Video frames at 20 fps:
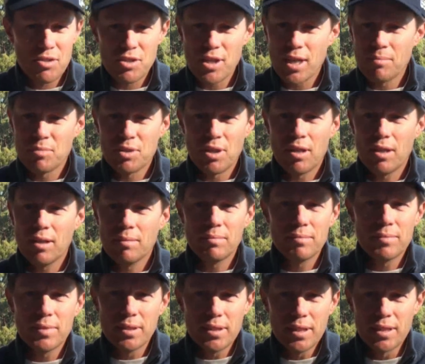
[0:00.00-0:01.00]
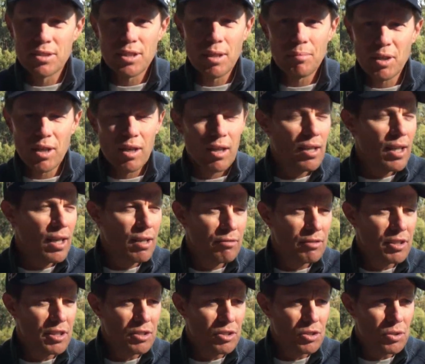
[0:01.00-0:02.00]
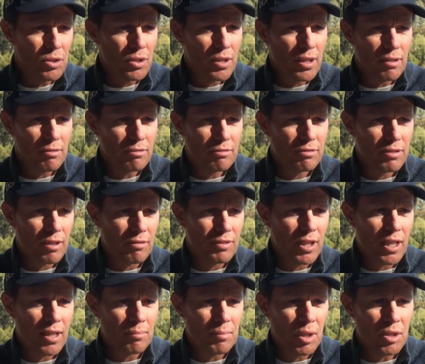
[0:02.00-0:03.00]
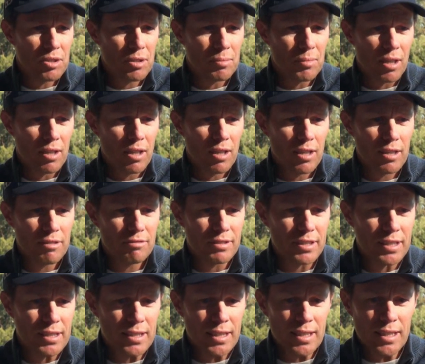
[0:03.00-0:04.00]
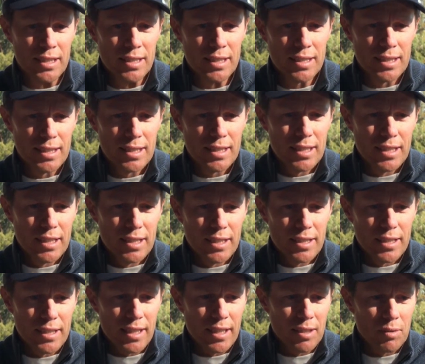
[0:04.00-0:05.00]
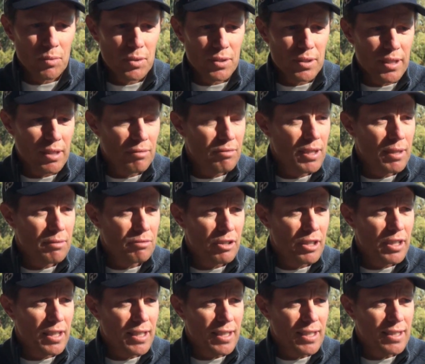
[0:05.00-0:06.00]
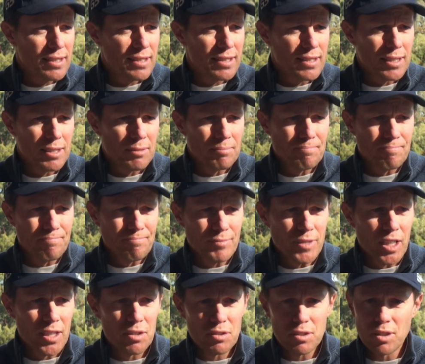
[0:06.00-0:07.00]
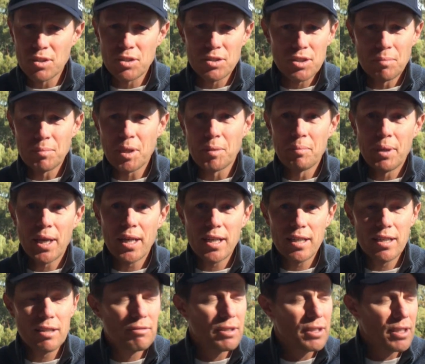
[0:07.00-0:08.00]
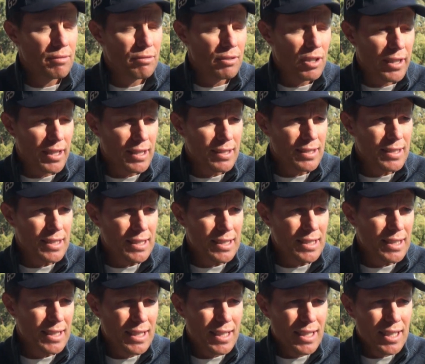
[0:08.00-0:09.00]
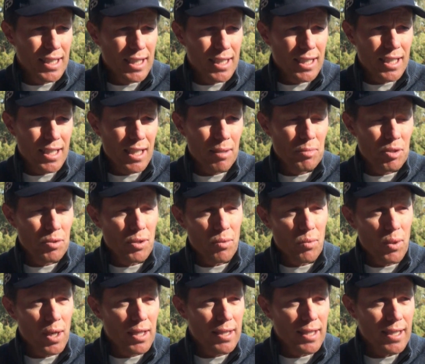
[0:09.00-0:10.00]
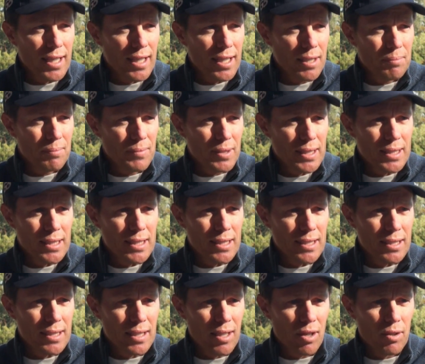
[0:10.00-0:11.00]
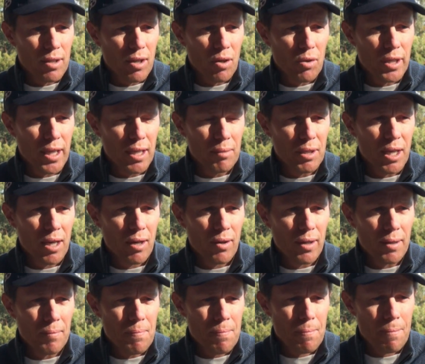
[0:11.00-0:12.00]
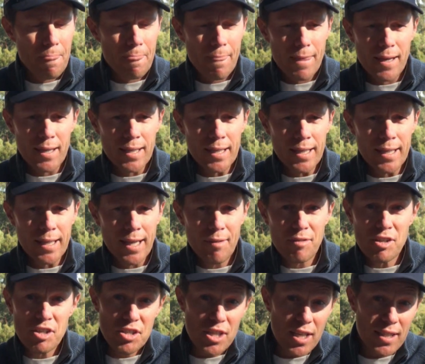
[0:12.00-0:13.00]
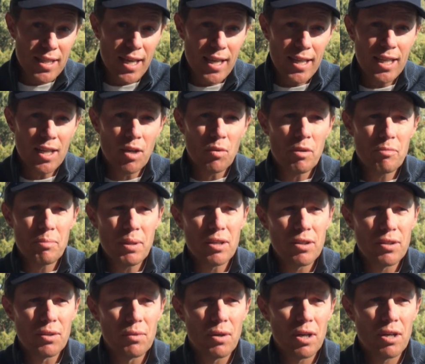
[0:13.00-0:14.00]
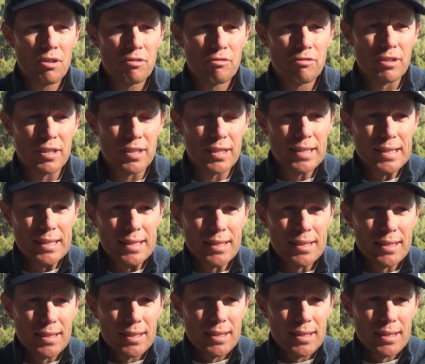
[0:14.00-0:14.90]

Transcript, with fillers: at the same time, it's something I love and enjoy, and I've, I've done it most of my life, and uh, and I wouldn't give it up for anything. It's um, you know, as long as I'm competitive and if I can. Uh, keep doing well at the game. Uh, I'll, I'll, keep going. Uh, having said that, you know we've been on the road for